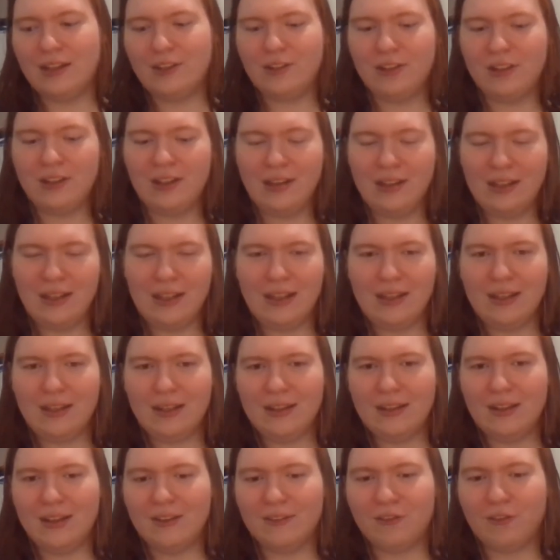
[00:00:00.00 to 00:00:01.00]

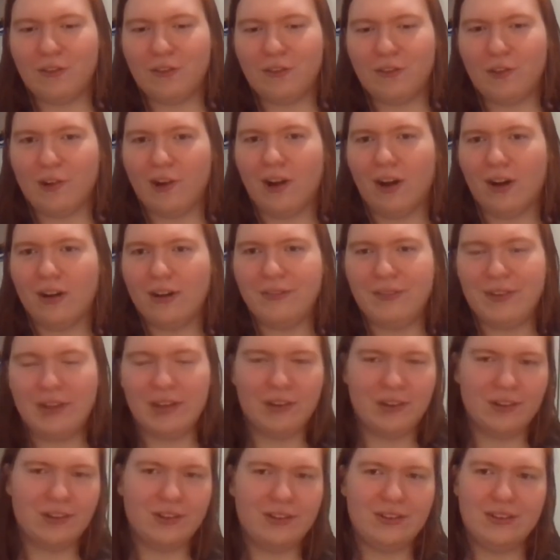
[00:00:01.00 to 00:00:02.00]
Additionally, for hard of
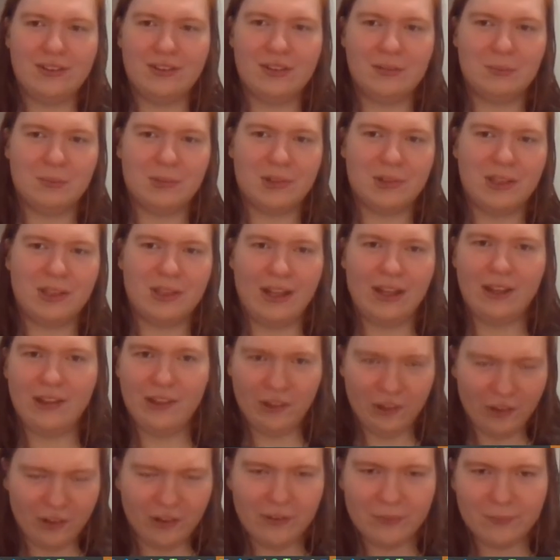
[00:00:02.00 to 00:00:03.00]
hearing students in
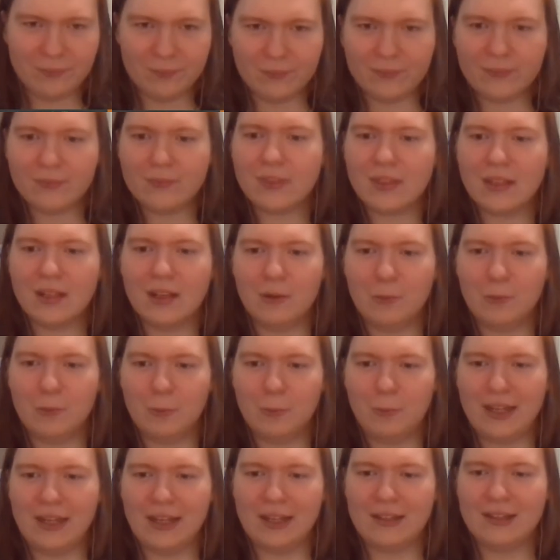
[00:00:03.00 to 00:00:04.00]
particular,
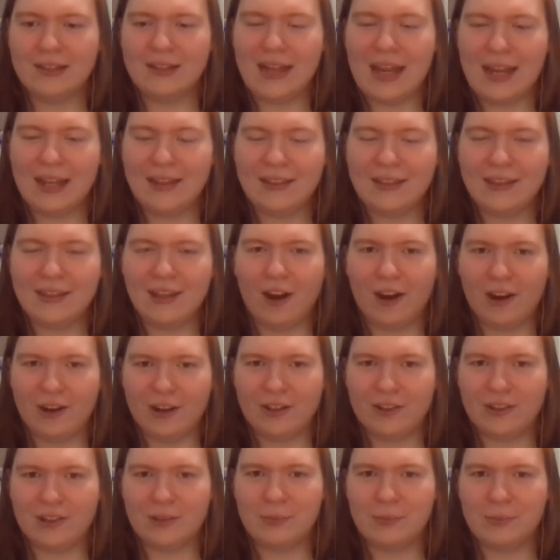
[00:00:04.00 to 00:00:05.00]
we can take the
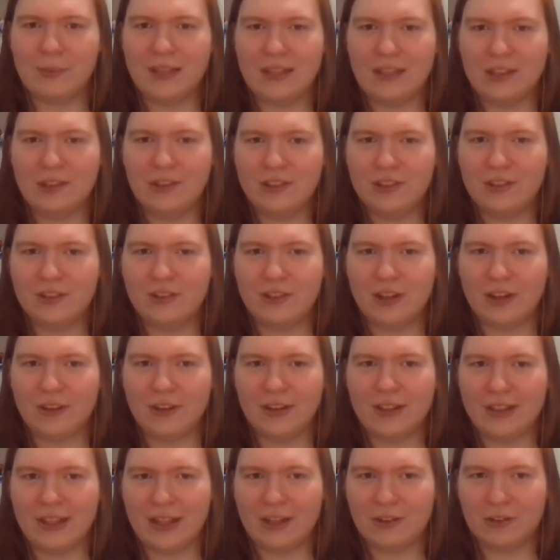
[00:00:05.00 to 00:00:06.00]
audio that's being used to
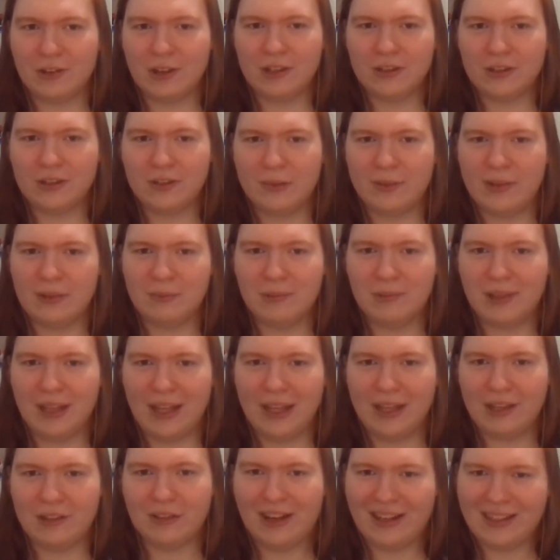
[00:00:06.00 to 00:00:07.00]
generate that transcript and
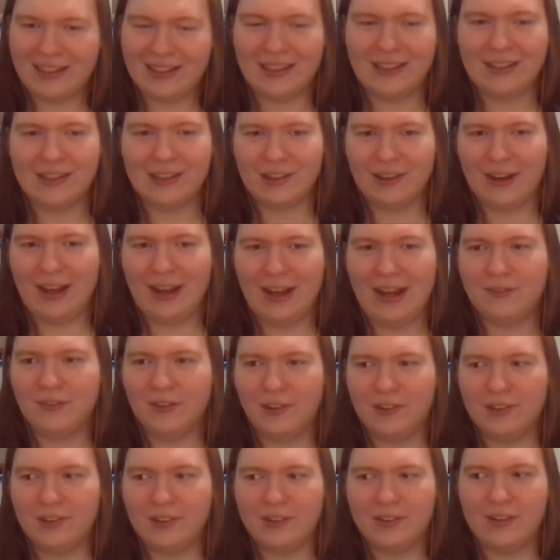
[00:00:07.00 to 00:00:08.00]
play it directly into their
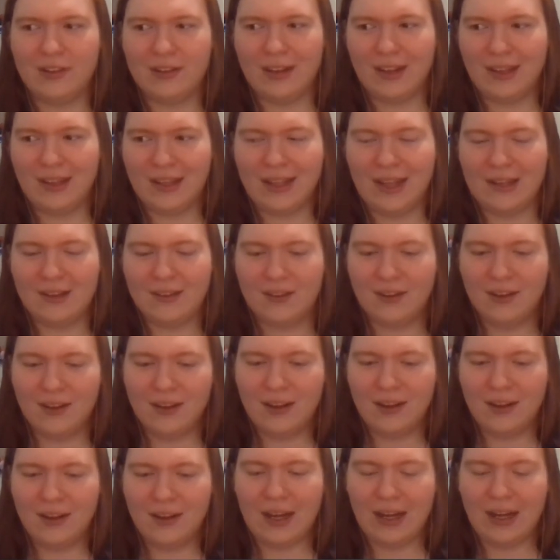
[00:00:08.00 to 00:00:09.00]
headphones so they get
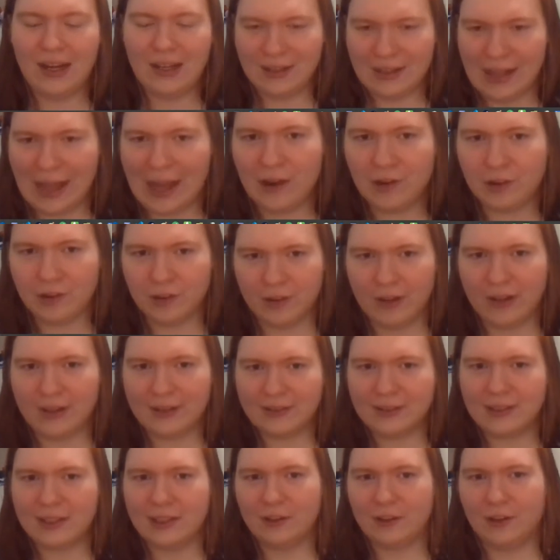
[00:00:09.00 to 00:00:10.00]
a louder
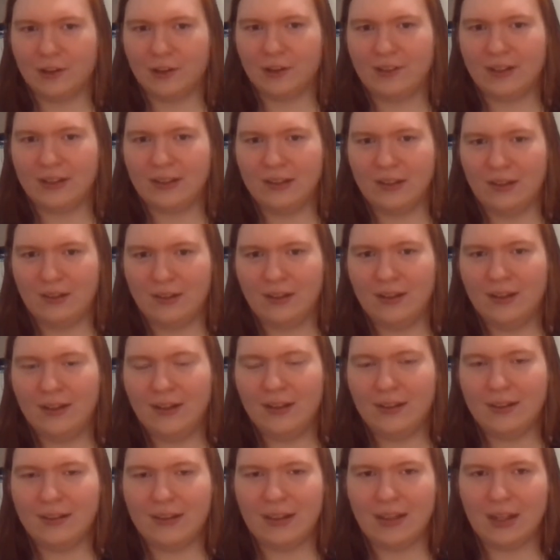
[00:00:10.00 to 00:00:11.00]
and clearer signal
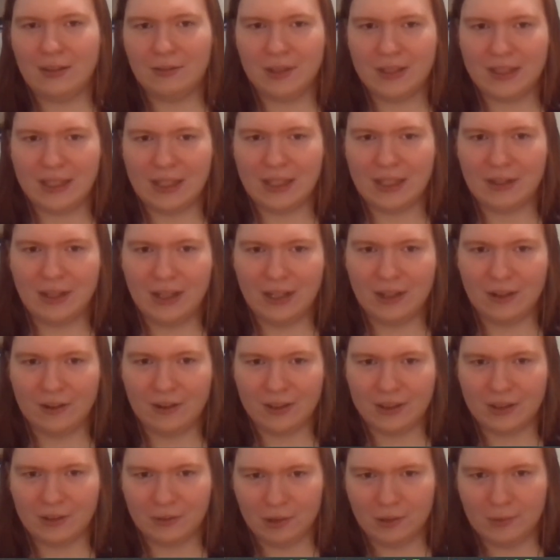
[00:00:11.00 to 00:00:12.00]
than what they would
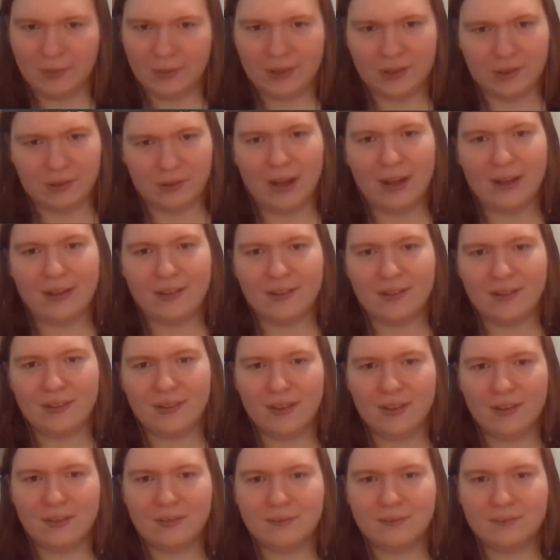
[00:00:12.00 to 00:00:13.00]
hear in the room
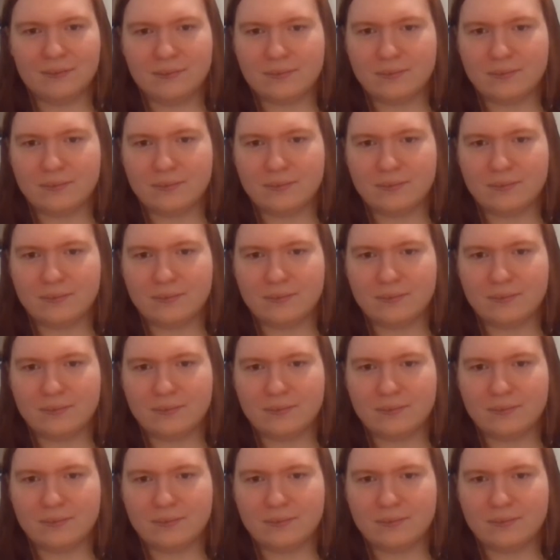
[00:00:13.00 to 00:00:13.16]
otherwise.